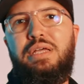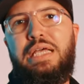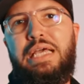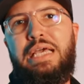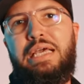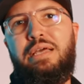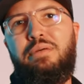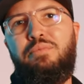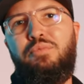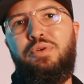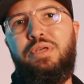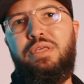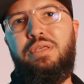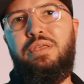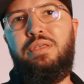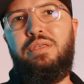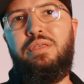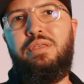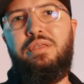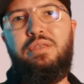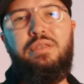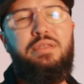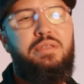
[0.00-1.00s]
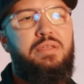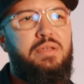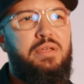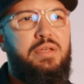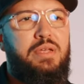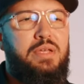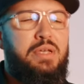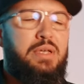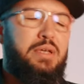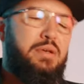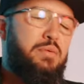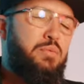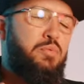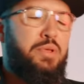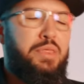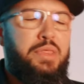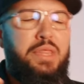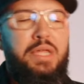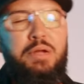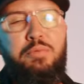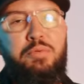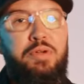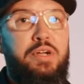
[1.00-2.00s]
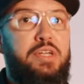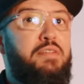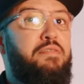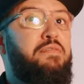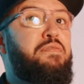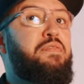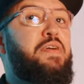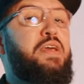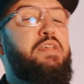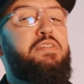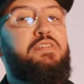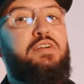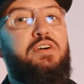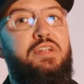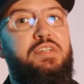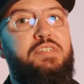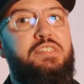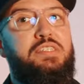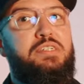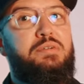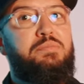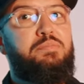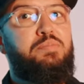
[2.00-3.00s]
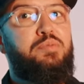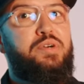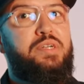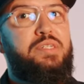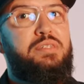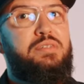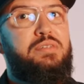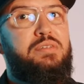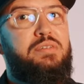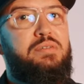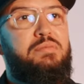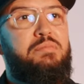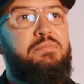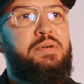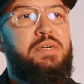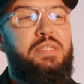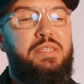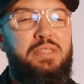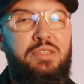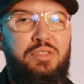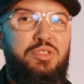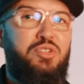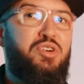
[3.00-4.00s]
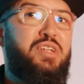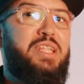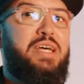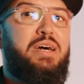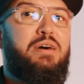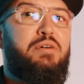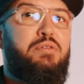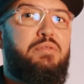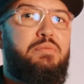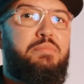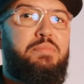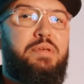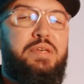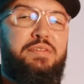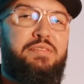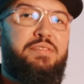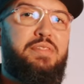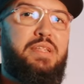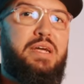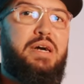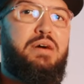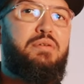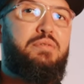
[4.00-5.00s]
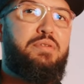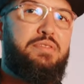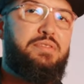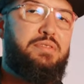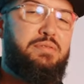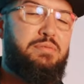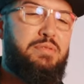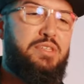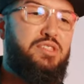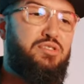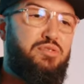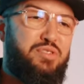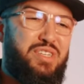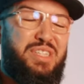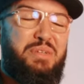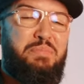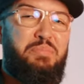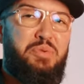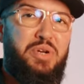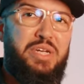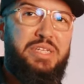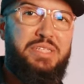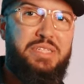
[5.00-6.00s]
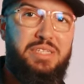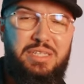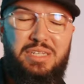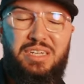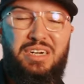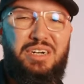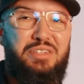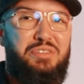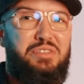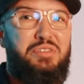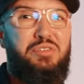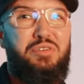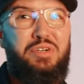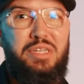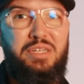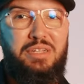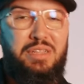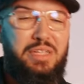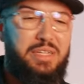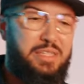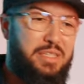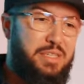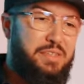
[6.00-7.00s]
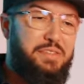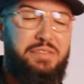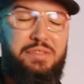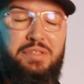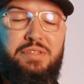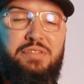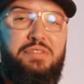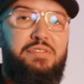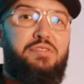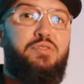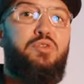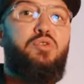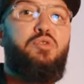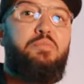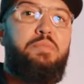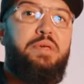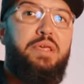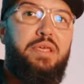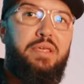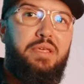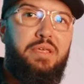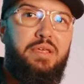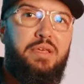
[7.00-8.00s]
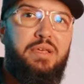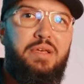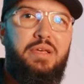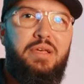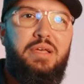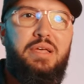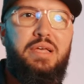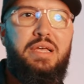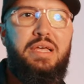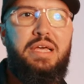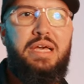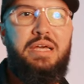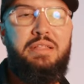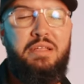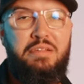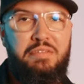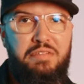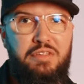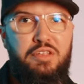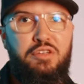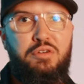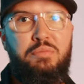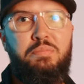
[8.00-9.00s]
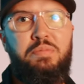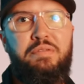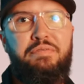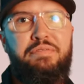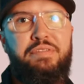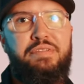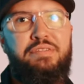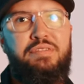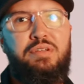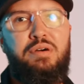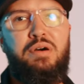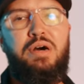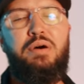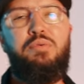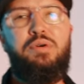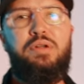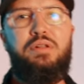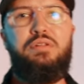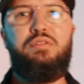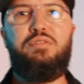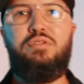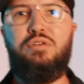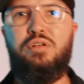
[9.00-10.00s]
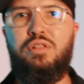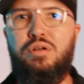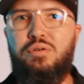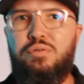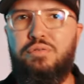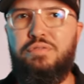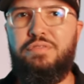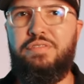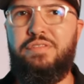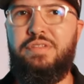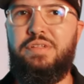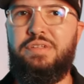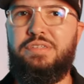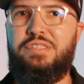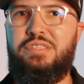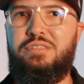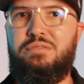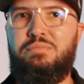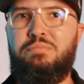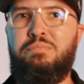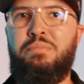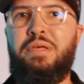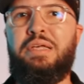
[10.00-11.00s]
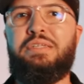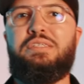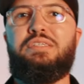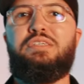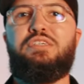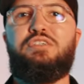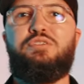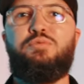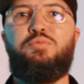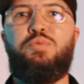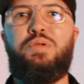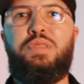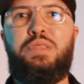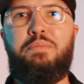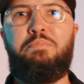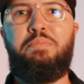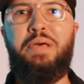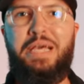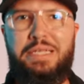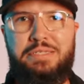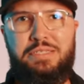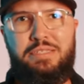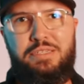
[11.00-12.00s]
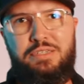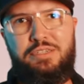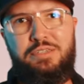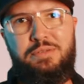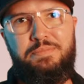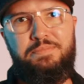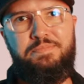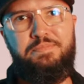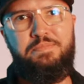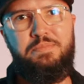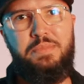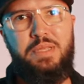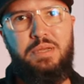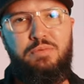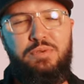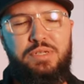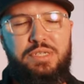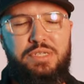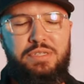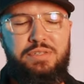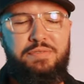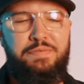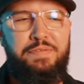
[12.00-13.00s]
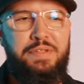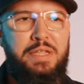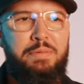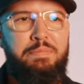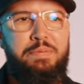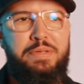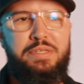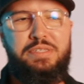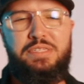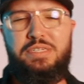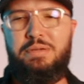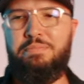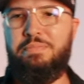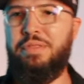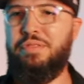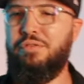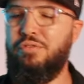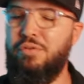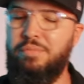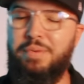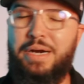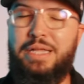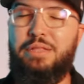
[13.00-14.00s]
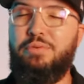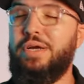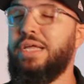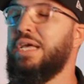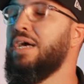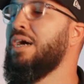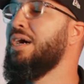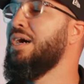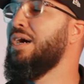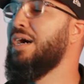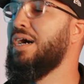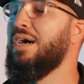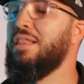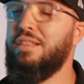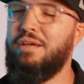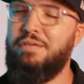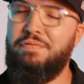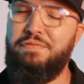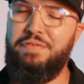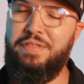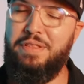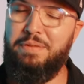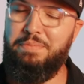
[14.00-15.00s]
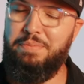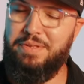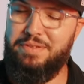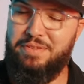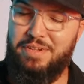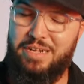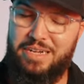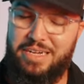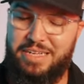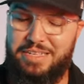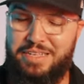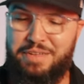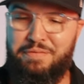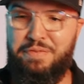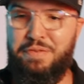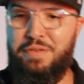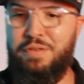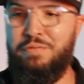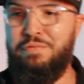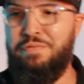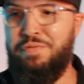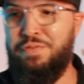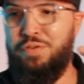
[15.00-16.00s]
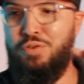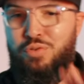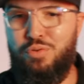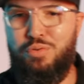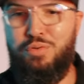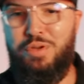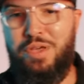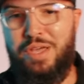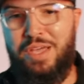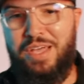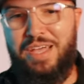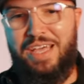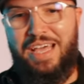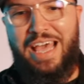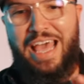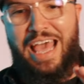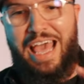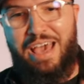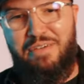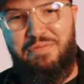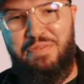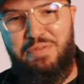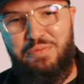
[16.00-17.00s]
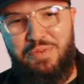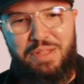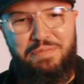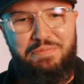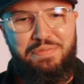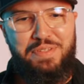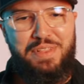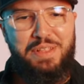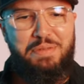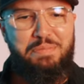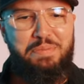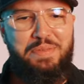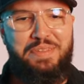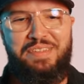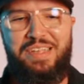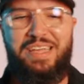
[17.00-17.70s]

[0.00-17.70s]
and we we think we're going to face god at some point but not now because now is you know in the present god's not here like this this is all me and that's the oblivion so i wanted to close this message with a passage which is philippians chapter 3 by the way i love philippians like I, if, if you haven't read philippians